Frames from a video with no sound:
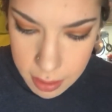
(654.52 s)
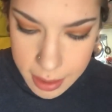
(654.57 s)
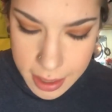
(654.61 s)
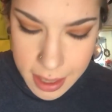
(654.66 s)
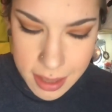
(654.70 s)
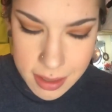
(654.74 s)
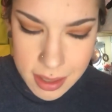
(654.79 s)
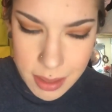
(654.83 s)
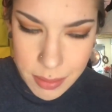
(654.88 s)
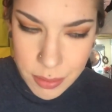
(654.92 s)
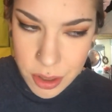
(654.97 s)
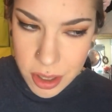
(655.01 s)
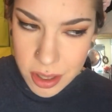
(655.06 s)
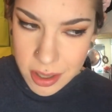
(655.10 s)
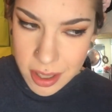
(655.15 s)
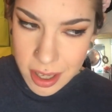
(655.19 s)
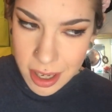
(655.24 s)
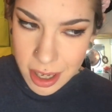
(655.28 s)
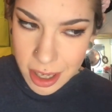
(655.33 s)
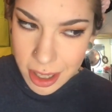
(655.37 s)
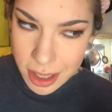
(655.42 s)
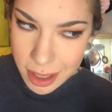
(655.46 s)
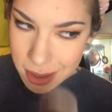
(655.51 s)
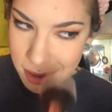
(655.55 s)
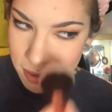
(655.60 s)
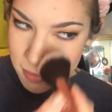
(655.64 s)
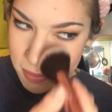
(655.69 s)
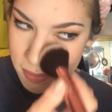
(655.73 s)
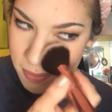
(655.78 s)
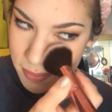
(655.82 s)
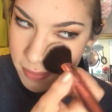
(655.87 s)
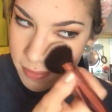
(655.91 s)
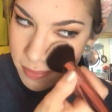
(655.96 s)
I guess I'm just
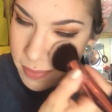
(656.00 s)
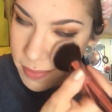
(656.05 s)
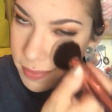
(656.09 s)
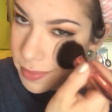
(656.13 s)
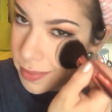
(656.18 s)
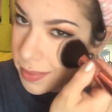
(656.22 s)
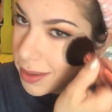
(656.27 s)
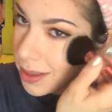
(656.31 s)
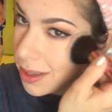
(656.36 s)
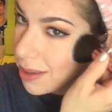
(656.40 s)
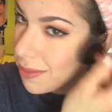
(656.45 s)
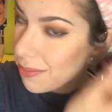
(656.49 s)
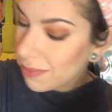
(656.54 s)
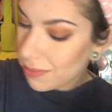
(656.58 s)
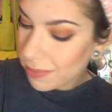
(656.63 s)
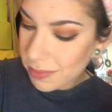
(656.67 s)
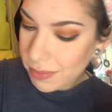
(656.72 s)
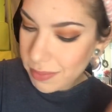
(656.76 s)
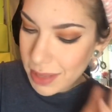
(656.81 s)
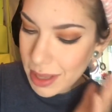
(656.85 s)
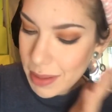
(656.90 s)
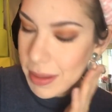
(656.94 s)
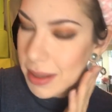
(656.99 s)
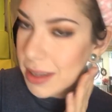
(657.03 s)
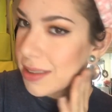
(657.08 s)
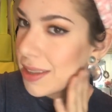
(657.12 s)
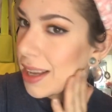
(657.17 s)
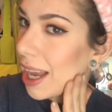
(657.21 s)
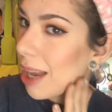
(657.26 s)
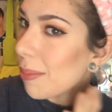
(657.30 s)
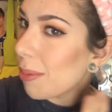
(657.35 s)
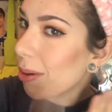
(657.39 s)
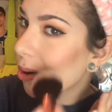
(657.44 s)
gonna maybe
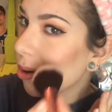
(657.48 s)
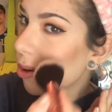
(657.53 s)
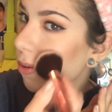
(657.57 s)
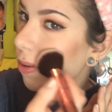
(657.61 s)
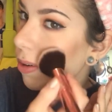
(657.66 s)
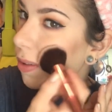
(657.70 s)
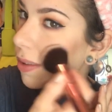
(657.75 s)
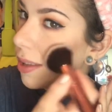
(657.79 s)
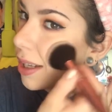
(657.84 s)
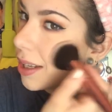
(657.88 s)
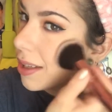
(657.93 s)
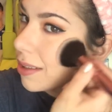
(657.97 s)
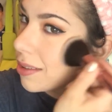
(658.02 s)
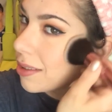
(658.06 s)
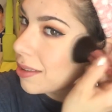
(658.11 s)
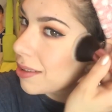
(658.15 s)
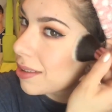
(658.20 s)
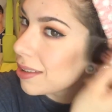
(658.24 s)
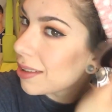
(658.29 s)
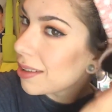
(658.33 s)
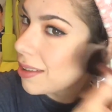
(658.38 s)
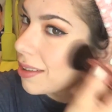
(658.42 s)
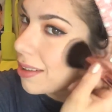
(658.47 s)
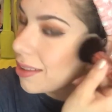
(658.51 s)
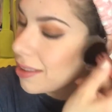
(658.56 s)
tap it over this.